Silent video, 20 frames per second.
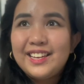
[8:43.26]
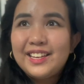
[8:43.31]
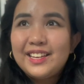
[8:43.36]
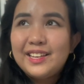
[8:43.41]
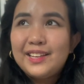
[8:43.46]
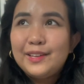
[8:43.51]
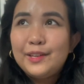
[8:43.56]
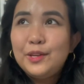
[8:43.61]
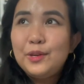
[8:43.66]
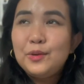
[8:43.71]

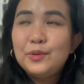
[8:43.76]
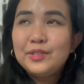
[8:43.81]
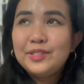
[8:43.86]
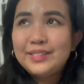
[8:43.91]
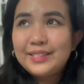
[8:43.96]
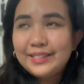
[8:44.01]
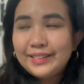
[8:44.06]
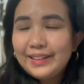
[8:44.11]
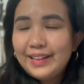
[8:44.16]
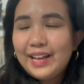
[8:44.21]
you
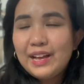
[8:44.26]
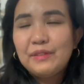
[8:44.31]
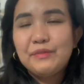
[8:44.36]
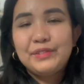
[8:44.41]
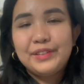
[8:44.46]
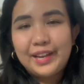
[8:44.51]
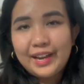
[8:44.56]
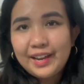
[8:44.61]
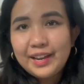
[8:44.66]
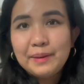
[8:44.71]
still have
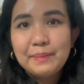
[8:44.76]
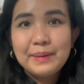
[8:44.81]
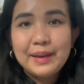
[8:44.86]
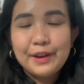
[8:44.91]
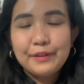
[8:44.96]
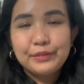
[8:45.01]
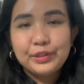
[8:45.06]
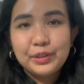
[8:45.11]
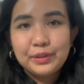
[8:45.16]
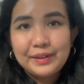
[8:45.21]
time
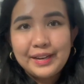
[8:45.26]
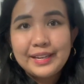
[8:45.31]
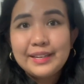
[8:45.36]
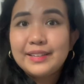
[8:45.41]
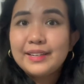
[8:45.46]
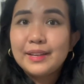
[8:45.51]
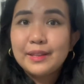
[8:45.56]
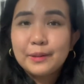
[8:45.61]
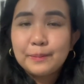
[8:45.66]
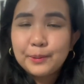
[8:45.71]
after
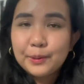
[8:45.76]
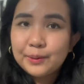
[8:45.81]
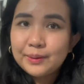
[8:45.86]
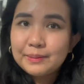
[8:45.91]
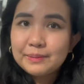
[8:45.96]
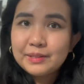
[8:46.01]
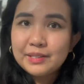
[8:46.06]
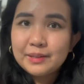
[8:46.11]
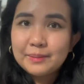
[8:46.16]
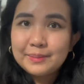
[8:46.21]
writing the
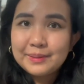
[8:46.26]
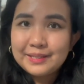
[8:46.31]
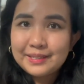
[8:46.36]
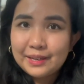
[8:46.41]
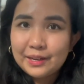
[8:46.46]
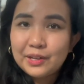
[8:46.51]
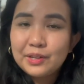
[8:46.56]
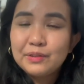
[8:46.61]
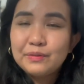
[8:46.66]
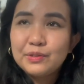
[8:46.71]
poems
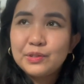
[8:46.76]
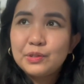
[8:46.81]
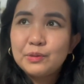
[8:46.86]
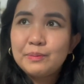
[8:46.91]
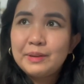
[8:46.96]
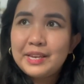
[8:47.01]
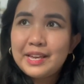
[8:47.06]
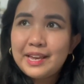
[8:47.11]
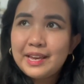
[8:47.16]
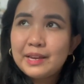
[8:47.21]
themselves to
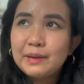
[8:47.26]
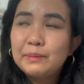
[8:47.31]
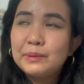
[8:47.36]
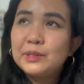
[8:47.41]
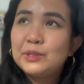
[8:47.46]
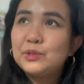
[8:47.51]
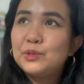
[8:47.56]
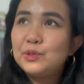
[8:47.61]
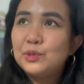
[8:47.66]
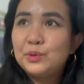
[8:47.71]
be
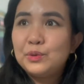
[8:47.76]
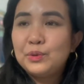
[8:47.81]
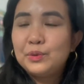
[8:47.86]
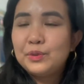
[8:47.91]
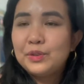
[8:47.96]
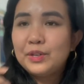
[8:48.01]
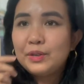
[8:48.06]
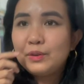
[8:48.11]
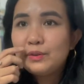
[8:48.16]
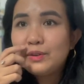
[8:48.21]
able
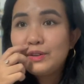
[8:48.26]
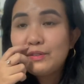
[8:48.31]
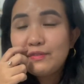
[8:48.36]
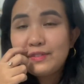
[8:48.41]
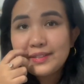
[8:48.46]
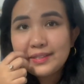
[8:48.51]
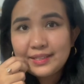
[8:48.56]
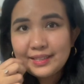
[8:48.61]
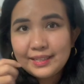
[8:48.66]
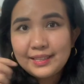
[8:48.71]
to
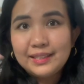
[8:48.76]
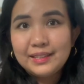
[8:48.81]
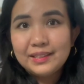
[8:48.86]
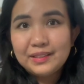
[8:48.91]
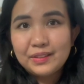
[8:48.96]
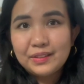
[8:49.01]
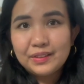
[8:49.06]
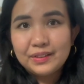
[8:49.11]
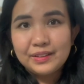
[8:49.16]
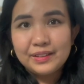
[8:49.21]
revisit
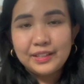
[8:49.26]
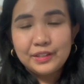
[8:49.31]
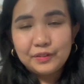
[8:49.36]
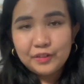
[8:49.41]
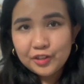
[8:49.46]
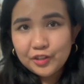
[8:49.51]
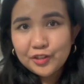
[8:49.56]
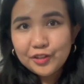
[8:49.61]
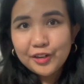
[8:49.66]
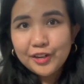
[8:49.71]
the
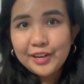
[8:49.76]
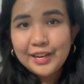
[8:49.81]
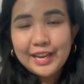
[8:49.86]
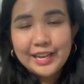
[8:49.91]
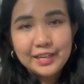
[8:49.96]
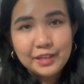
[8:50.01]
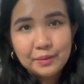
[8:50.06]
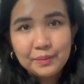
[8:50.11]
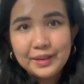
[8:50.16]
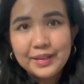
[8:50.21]
literature
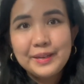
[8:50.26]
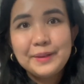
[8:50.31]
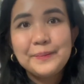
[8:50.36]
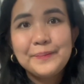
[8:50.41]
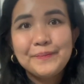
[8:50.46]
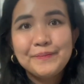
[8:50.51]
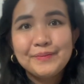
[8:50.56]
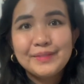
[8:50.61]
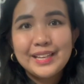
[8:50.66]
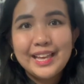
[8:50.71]
anyway.
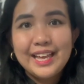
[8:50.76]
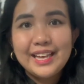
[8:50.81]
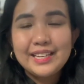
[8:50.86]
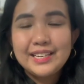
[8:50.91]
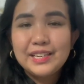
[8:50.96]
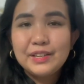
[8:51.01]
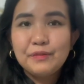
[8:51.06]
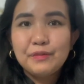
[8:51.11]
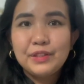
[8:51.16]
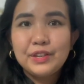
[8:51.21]
And
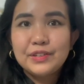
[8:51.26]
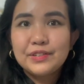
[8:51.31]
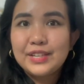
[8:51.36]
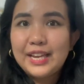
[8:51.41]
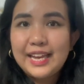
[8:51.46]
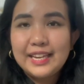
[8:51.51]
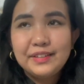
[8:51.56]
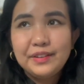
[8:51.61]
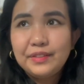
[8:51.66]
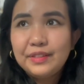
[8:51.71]
if there's
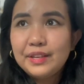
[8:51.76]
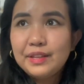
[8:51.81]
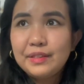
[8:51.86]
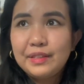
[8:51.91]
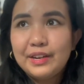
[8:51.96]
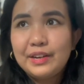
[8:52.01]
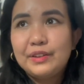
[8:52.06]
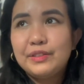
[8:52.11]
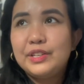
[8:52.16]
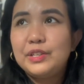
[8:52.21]
anything
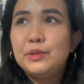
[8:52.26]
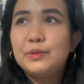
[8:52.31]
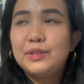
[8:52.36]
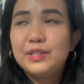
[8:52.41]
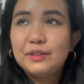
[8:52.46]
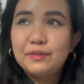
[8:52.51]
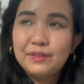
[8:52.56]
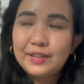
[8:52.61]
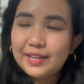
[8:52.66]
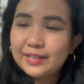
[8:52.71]
there that you
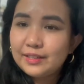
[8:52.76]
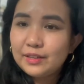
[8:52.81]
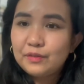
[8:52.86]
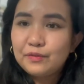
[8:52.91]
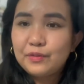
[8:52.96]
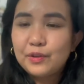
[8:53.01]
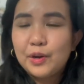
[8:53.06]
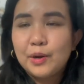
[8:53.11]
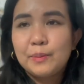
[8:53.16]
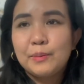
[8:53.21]
deviated
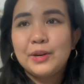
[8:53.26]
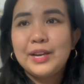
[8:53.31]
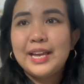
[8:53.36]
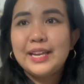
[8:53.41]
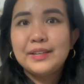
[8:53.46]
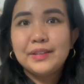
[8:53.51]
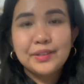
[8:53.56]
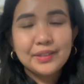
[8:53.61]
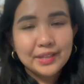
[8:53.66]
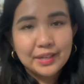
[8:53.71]
from or
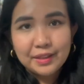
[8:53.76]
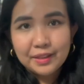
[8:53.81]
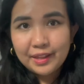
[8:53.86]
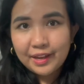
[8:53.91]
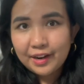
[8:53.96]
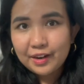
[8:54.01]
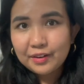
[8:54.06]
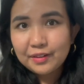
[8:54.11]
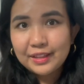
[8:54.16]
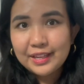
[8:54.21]
anything
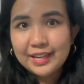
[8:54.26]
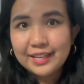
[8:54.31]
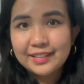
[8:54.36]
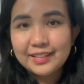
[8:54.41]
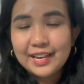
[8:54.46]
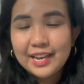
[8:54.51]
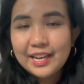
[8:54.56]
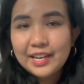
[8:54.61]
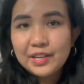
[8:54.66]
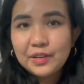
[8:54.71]
there that
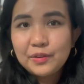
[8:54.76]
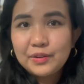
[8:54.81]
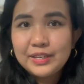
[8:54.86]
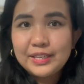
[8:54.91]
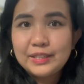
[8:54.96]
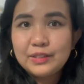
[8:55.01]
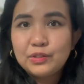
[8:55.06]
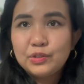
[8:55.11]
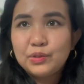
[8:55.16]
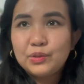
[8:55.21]
you
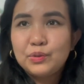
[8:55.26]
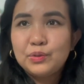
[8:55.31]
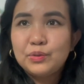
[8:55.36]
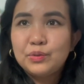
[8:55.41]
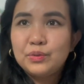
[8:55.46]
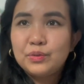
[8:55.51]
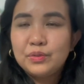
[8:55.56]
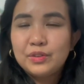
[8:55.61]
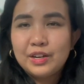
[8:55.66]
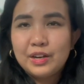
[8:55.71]
need
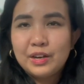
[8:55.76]
to